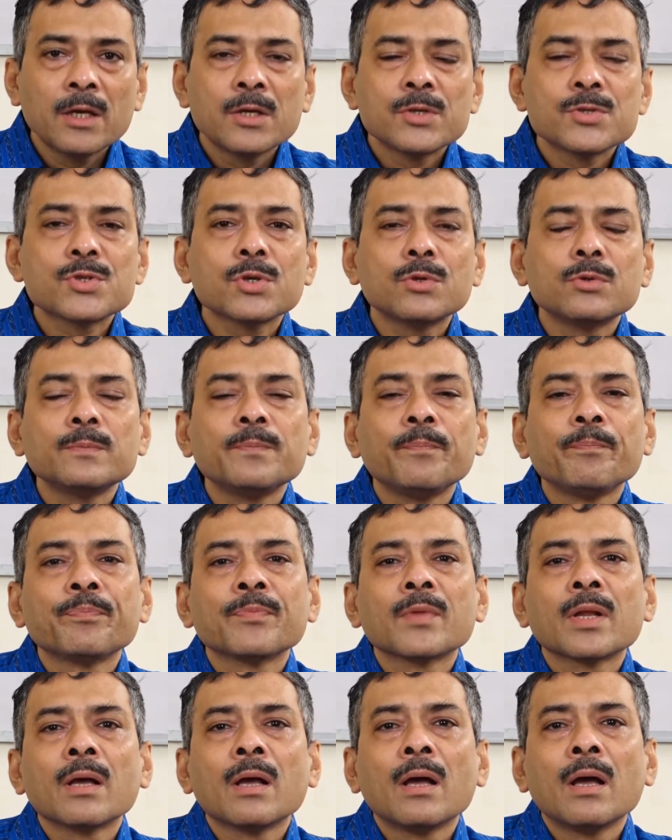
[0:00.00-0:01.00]
So,
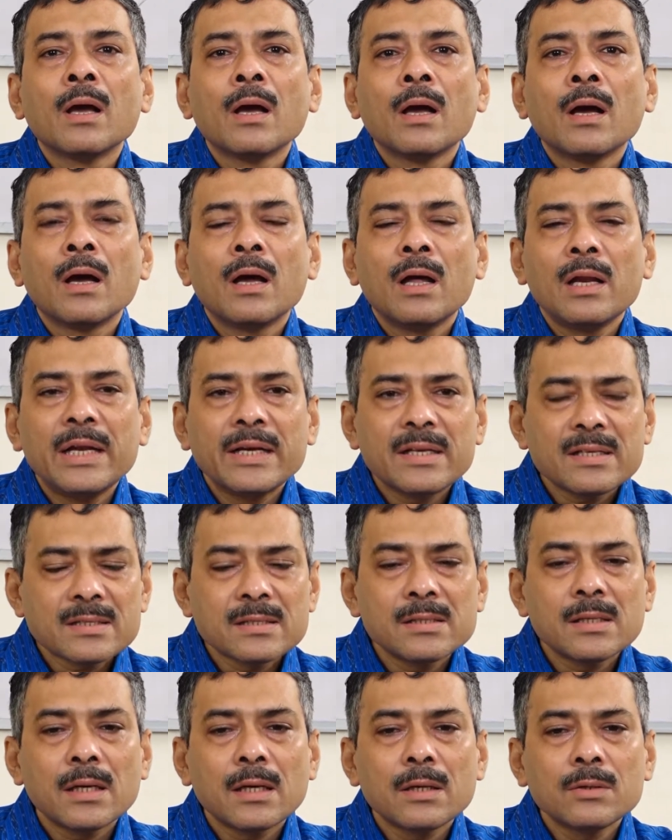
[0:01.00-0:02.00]
let
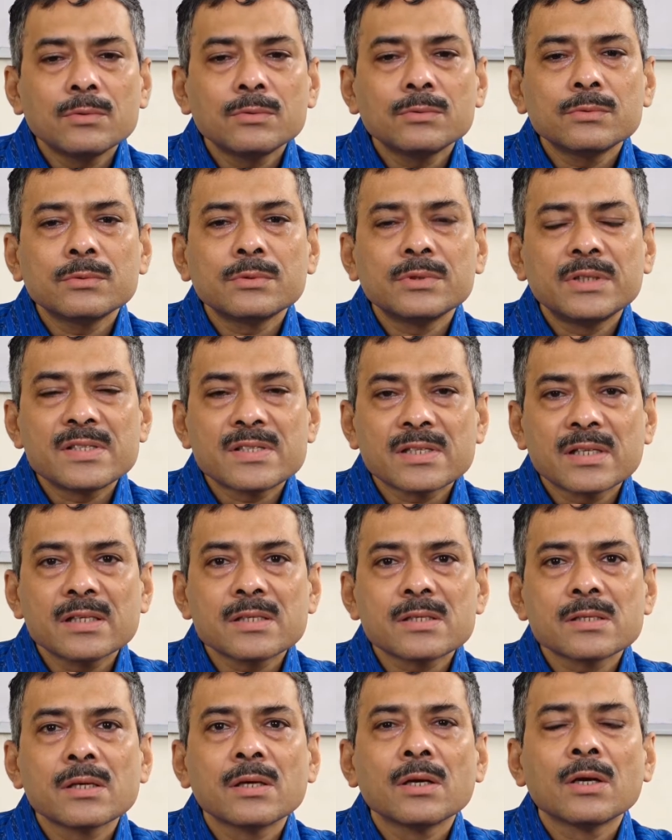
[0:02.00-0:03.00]
us now
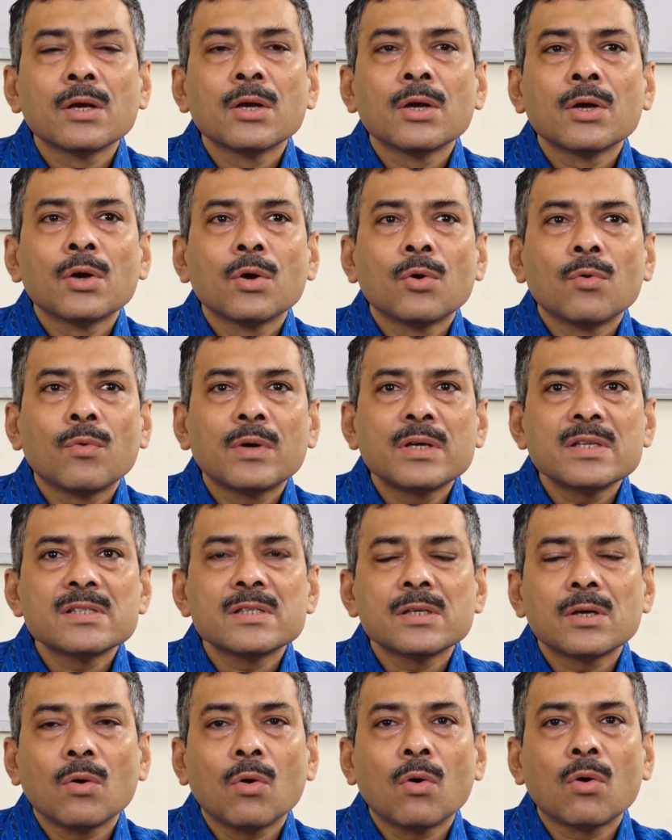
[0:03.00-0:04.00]
discuss what is
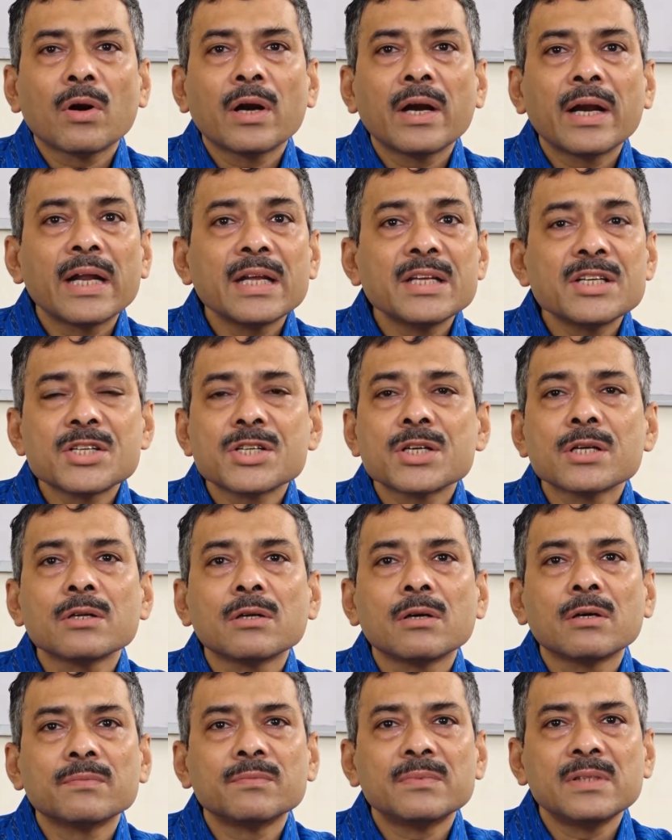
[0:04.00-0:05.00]
the organization
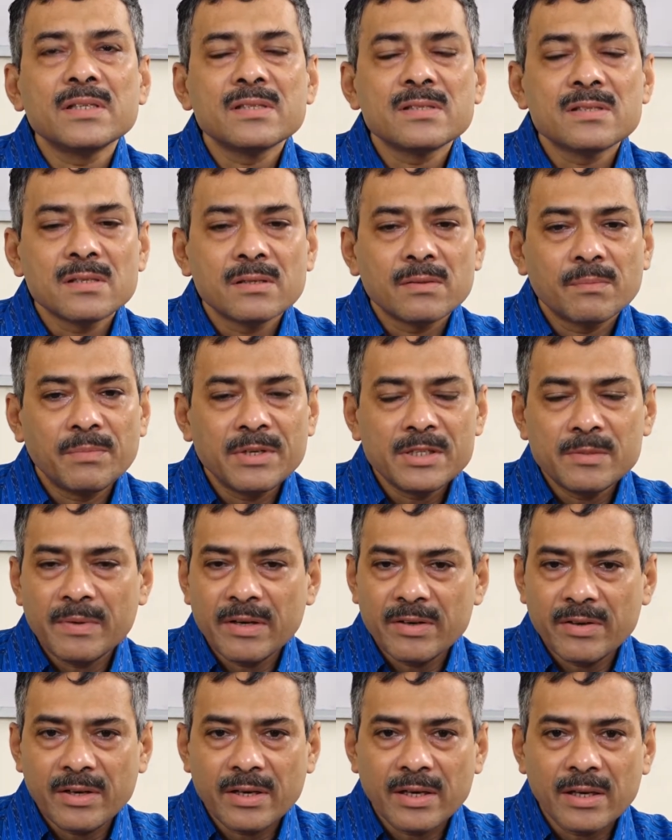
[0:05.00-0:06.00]
of this bridge
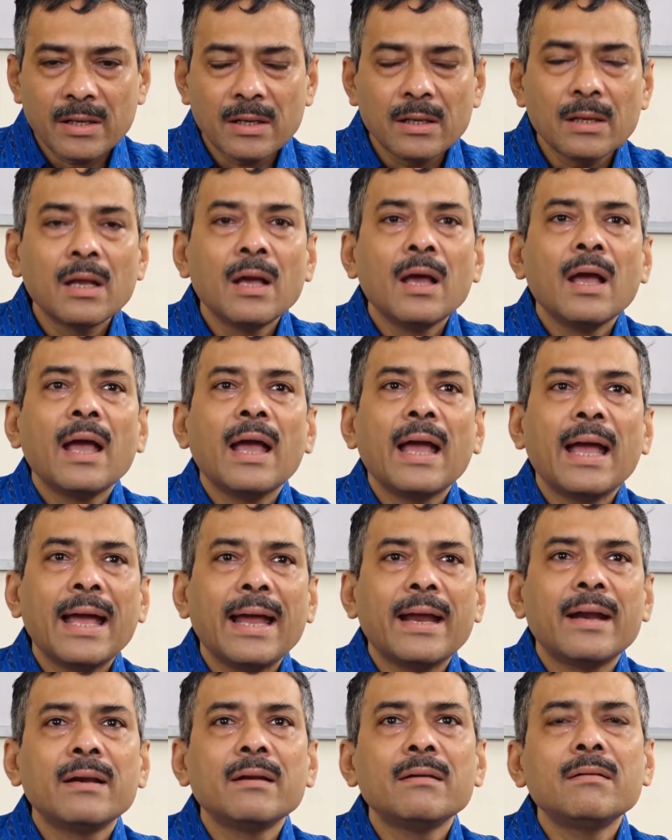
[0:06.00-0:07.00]
material
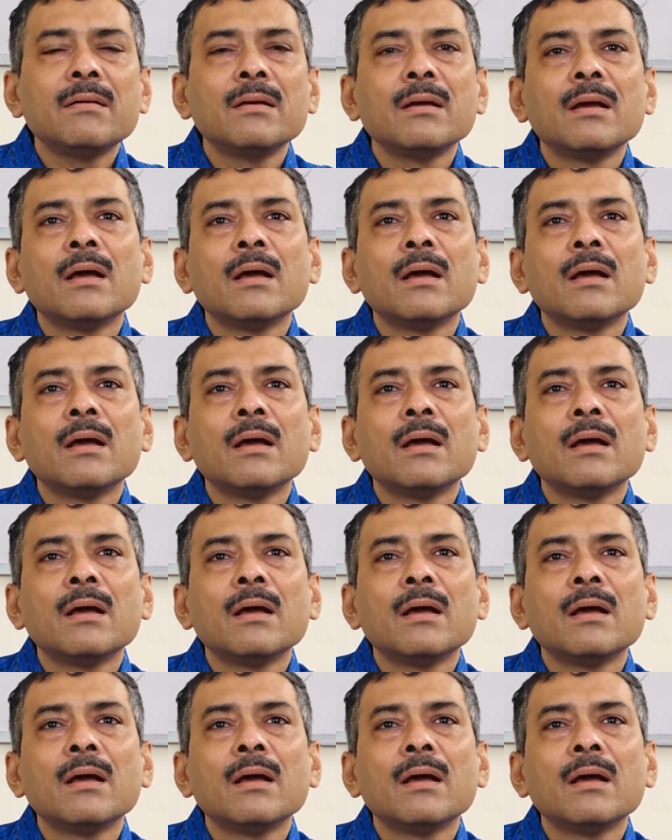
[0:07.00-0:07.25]
and